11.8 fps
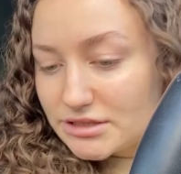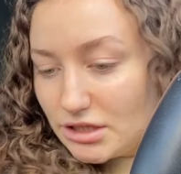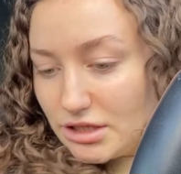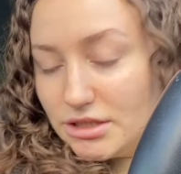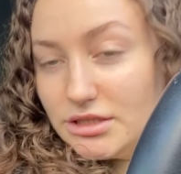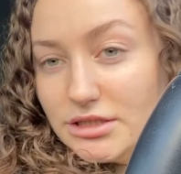
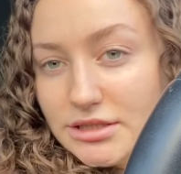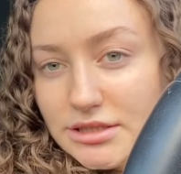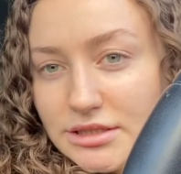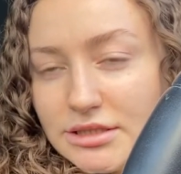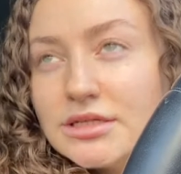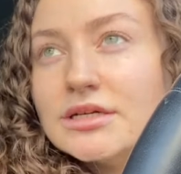on.
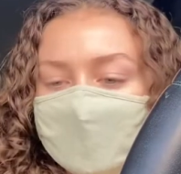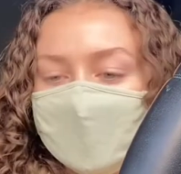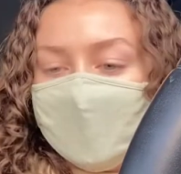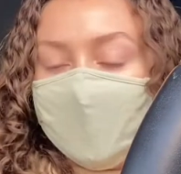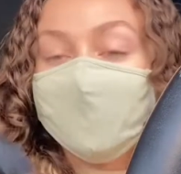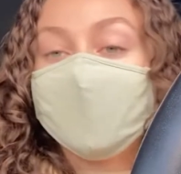
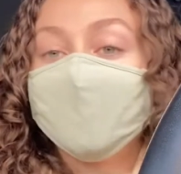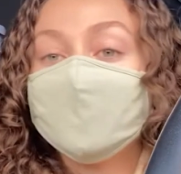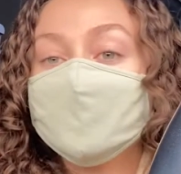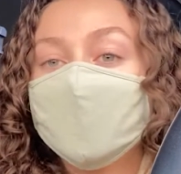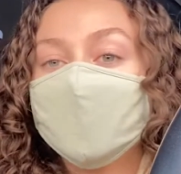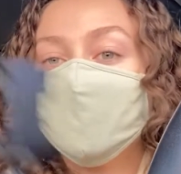Okay,
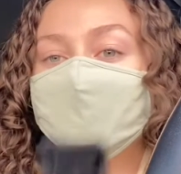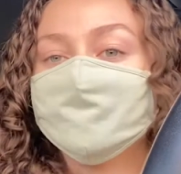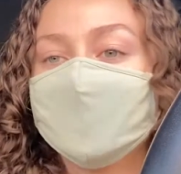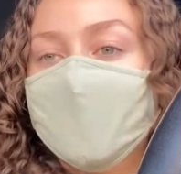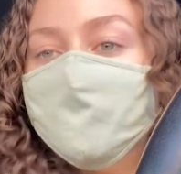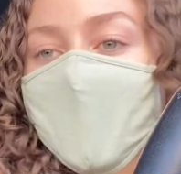let's put you on the
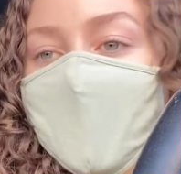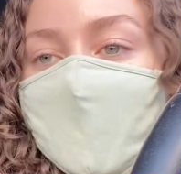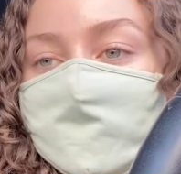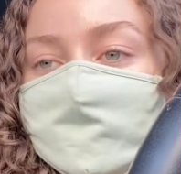tripod.